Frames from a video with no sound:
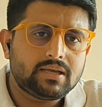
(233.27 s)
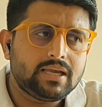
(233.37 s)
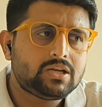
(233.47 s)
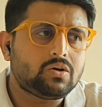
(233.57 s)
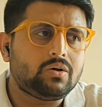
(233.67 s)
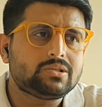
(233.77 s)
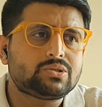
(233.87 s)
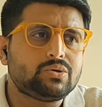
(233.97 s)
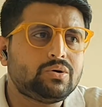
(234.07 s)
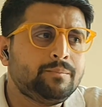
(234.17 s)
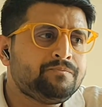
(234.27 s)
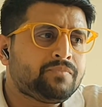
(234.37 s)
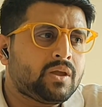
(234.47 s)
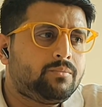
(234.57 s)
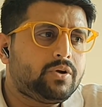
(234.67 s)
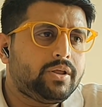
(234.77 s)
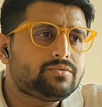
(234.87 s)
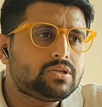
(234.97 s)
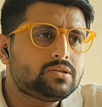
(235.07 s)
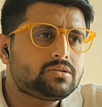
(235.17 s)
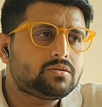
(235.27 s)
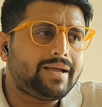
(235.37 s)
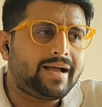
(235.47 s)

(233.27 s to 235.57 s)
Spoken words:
It also produces